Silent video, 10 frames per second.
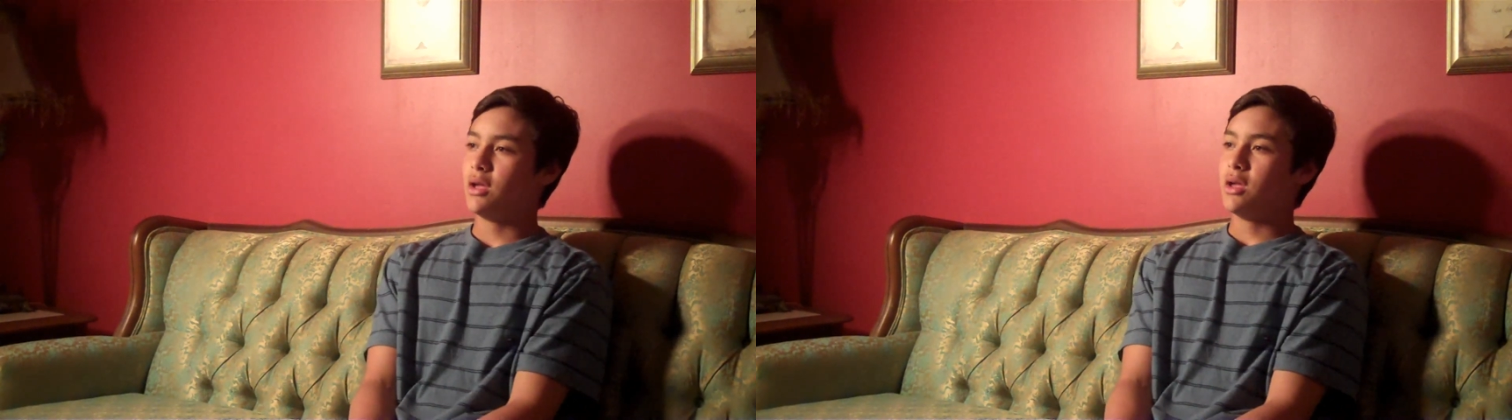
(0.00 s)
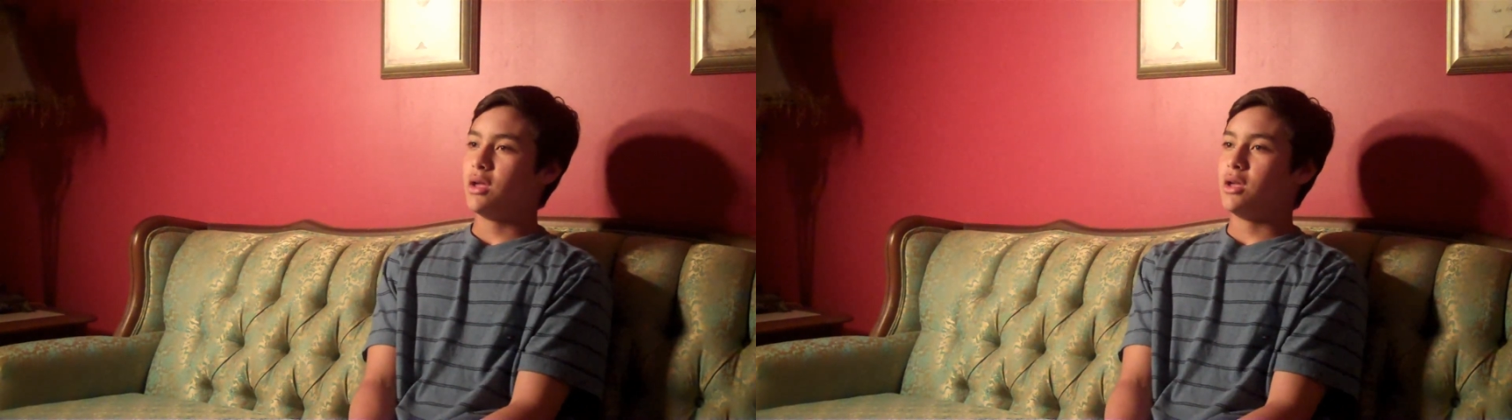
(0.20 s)

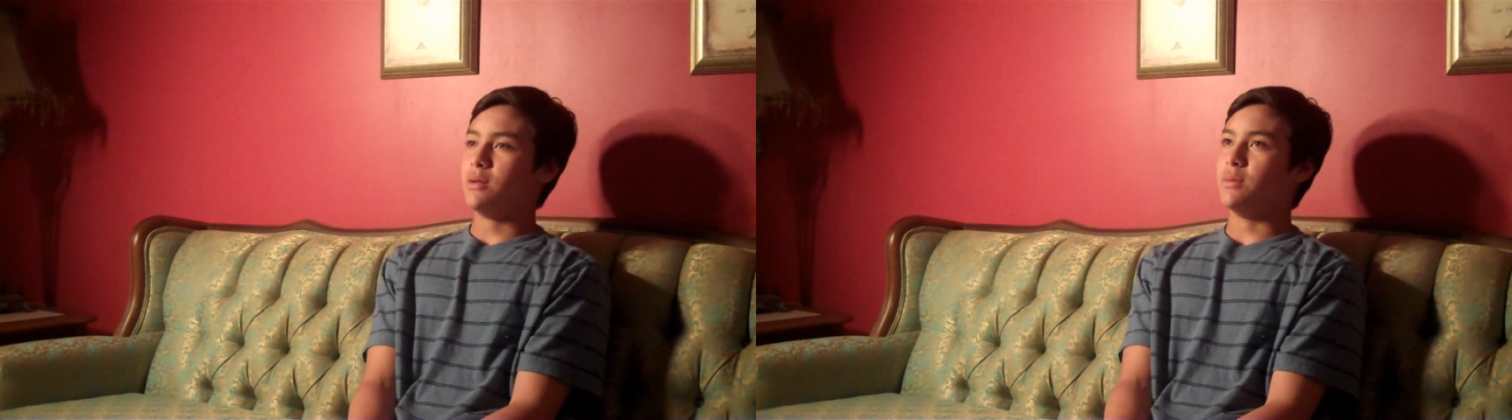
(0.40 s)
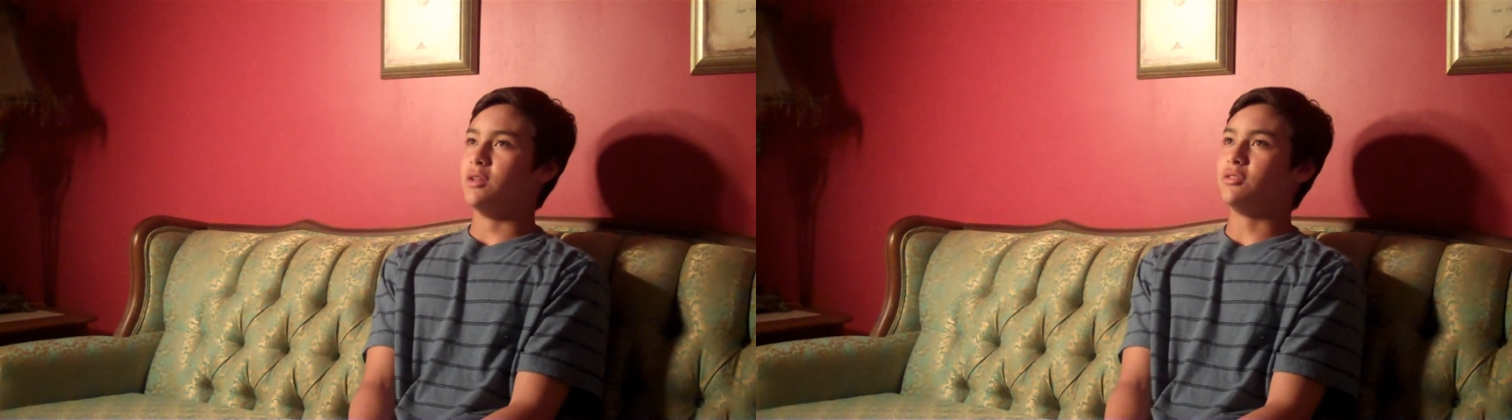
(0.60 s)
And
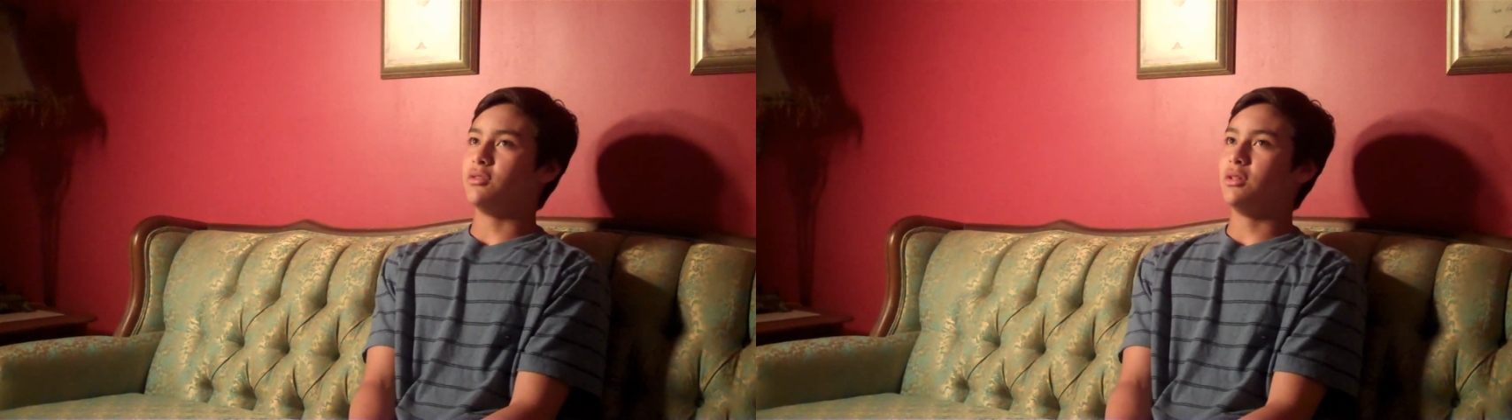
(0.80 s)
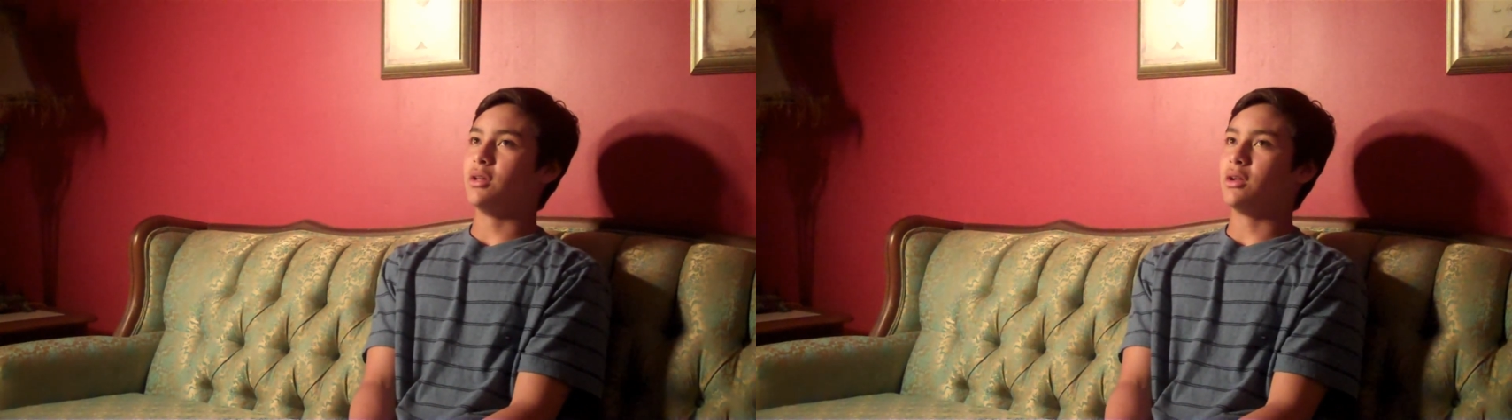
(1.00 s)

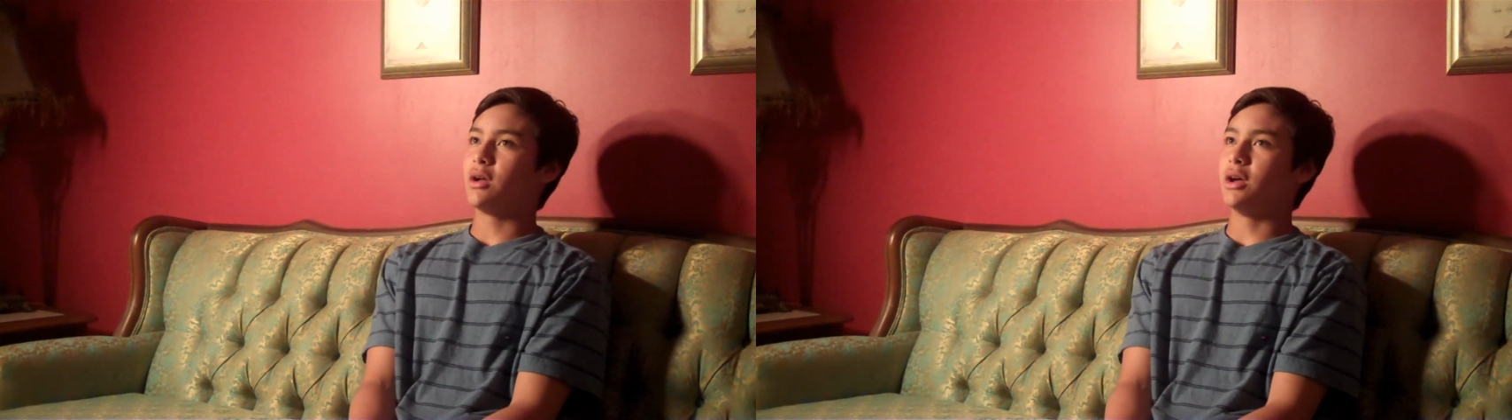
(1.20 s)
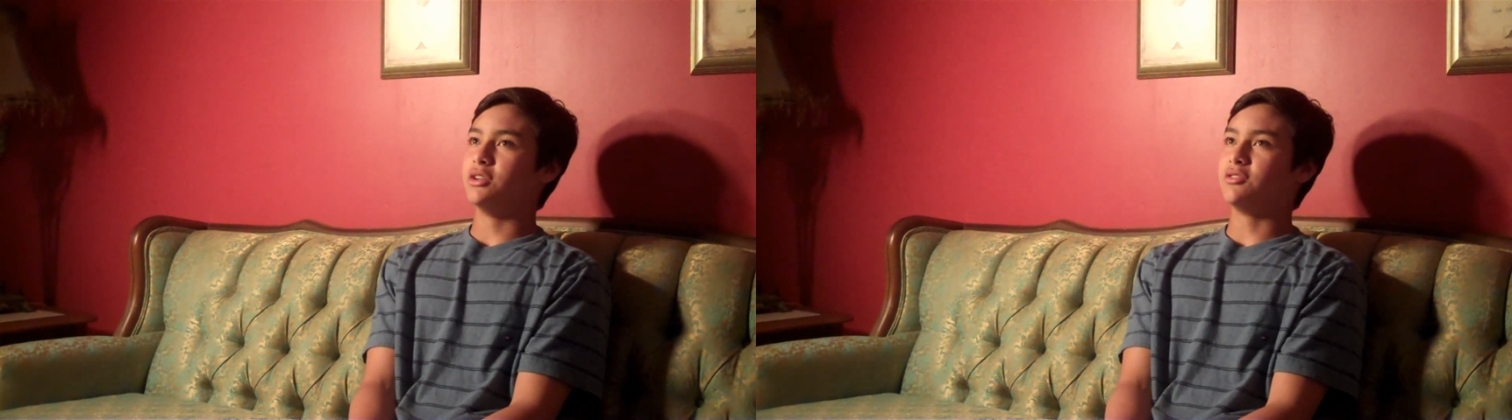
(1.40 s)
basically, like
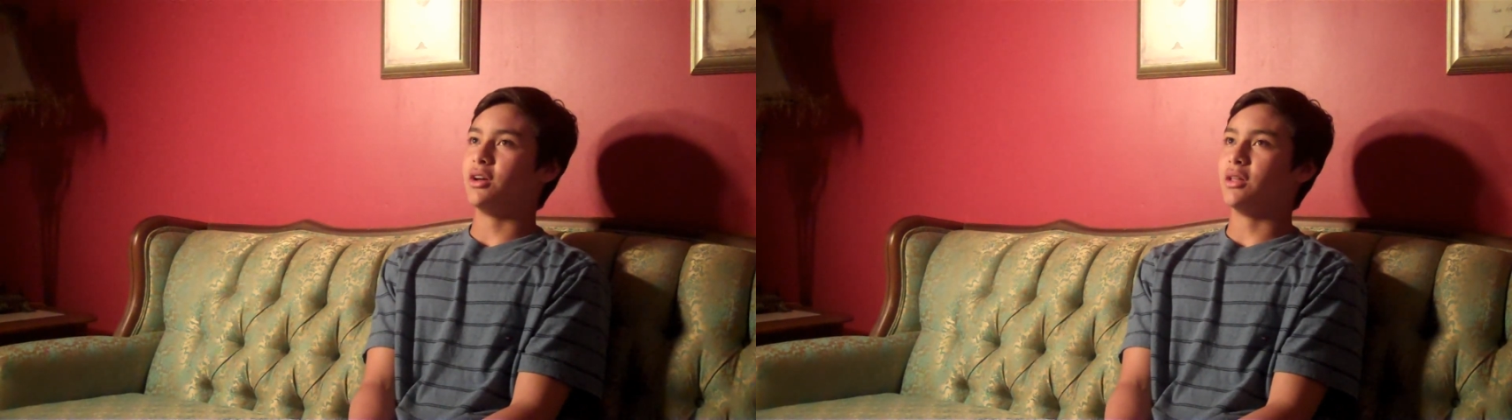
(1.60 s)
I just thought